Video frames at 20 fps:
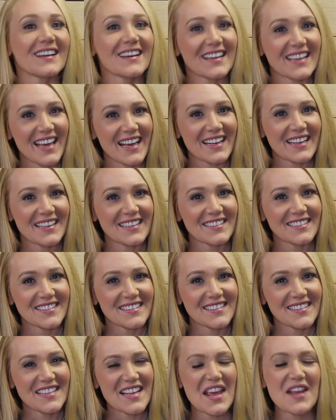get it
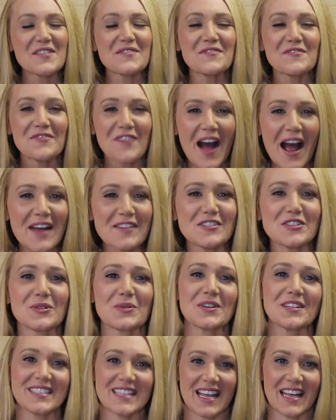in five
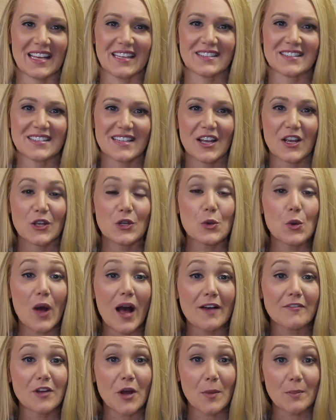short days. You will
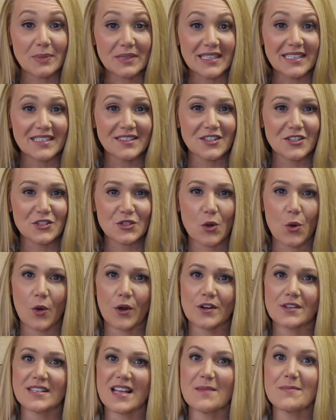have completed this
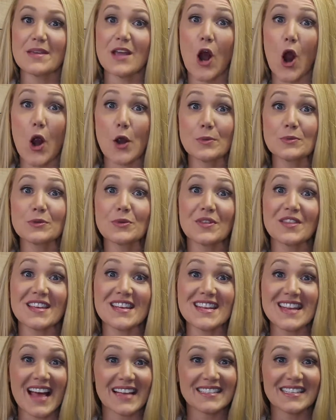course and be armed with the
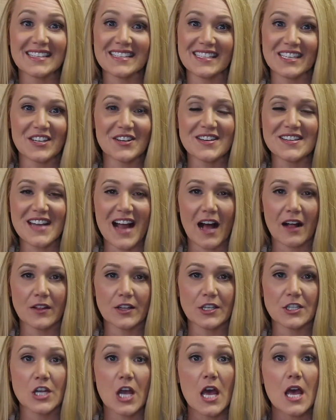necessary
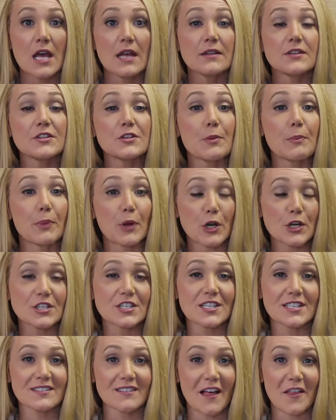knowledge to
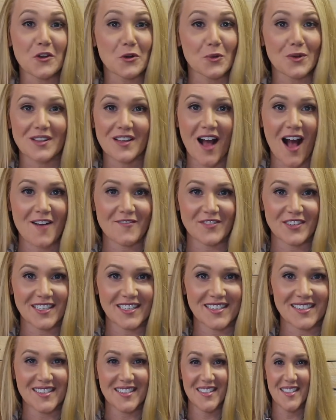purchase leather with
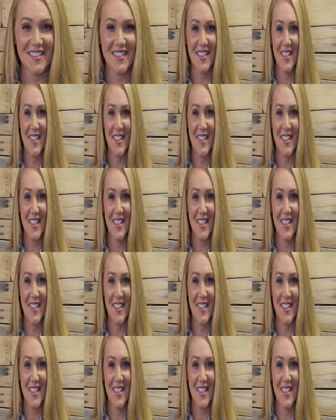confidence